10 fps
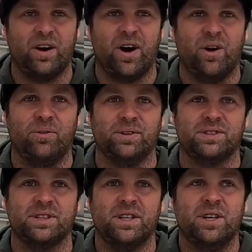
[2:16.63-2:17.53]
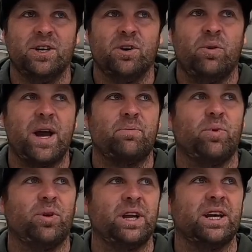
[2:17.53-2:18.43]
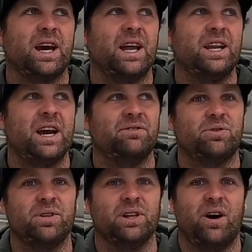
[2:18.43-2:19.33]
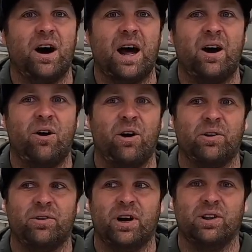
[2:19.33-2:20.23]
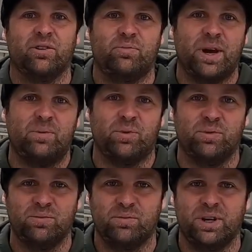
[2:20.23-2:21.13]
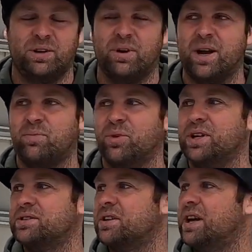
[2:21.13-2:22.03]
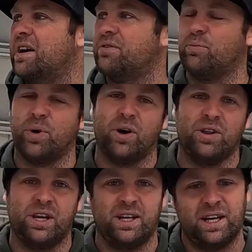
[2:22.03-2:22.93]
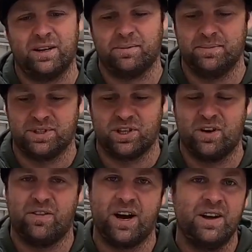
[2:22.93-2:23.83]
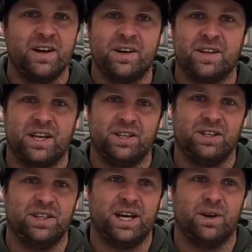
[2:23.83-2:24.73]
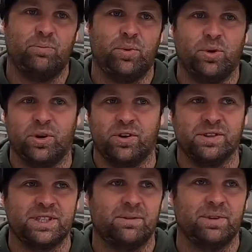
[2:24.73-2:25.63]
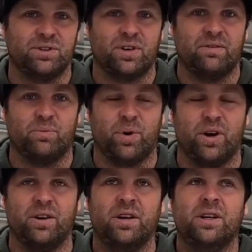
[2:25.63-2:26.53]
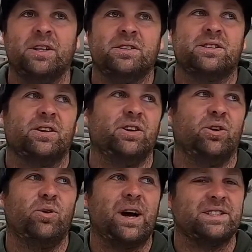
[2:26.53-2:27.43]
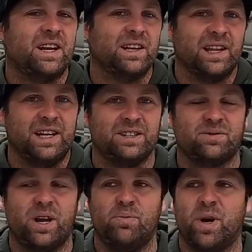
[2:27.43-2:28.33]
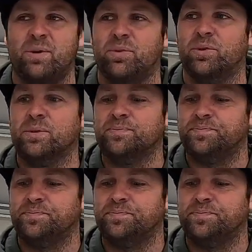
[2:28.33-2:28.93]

I was wakeboarding, and you have to rely on a lot of people when you're wakeboarding. So you have the boat, then you need an observer, then you need a boarder and someone to drive the boat. So you always need at least 3 people.